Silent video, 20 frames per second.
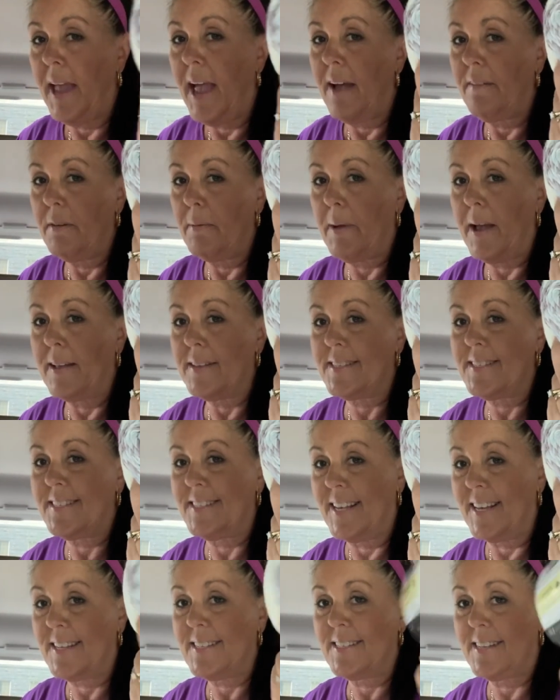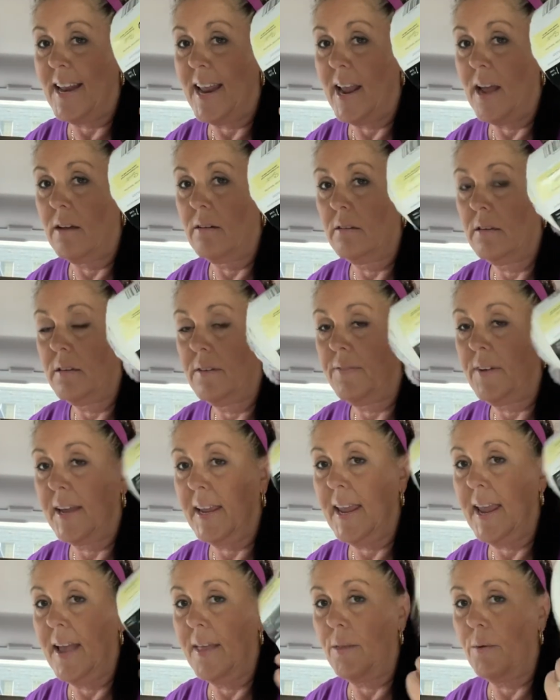have about six now, if I
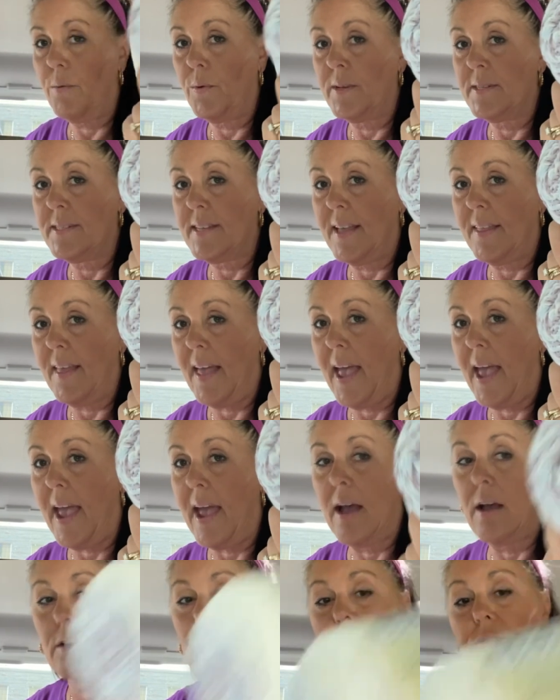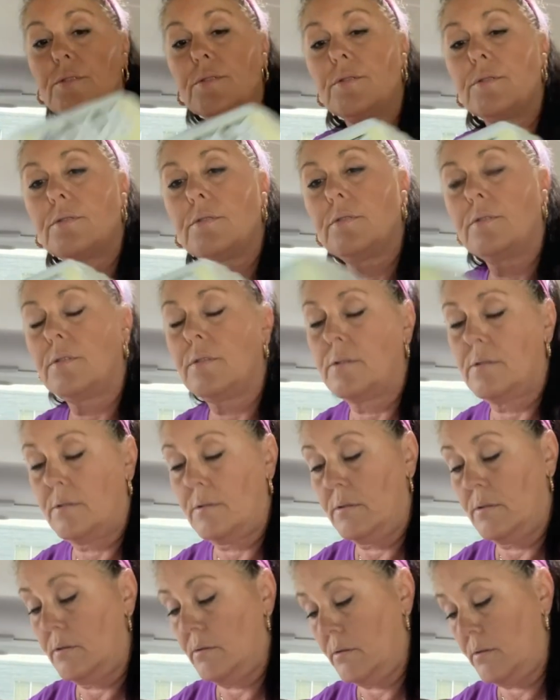count the ones at the house.
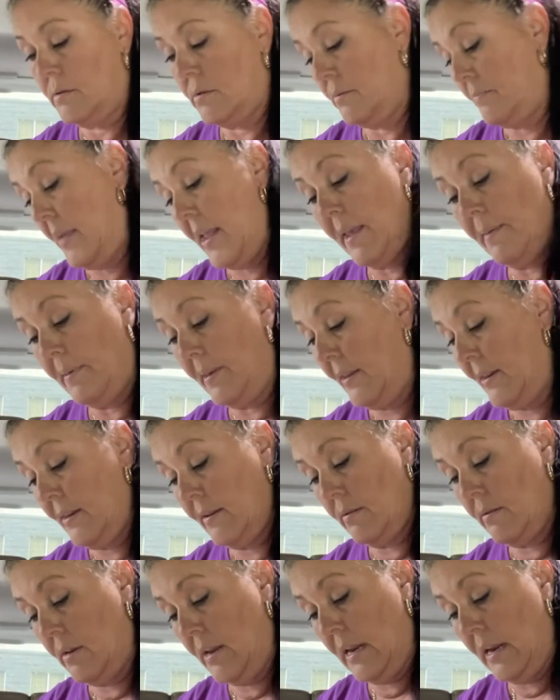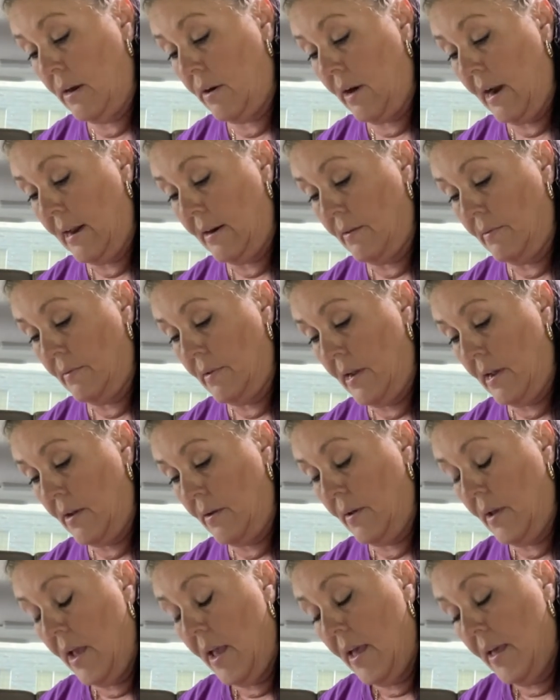Or maybe here, I don't
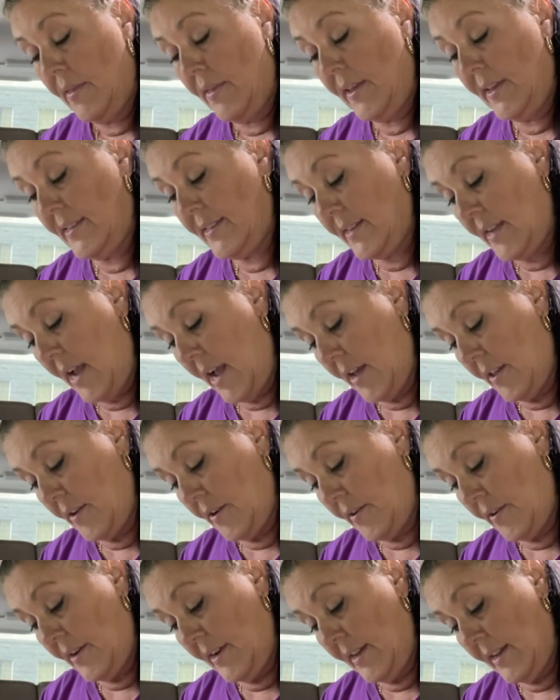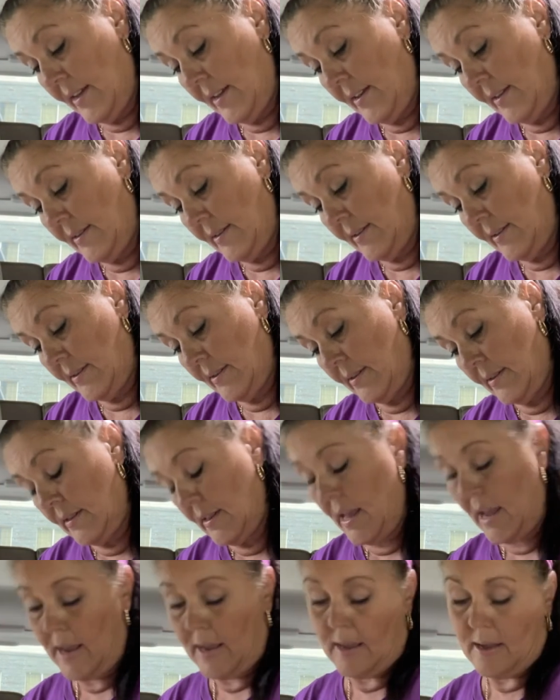know. This color is
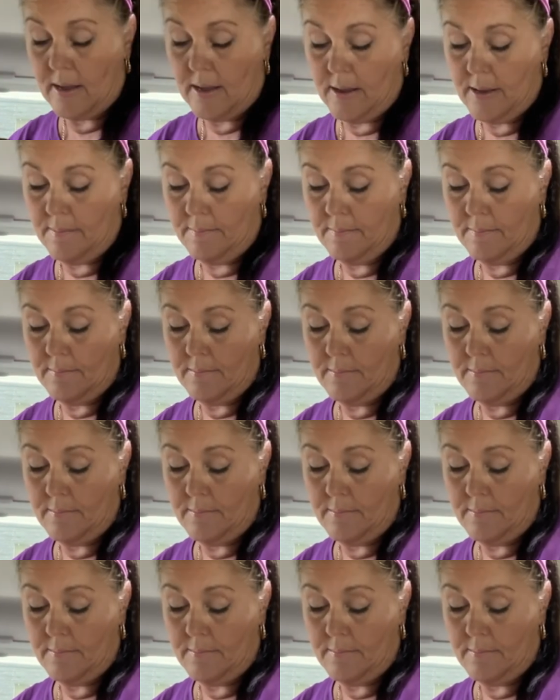like um,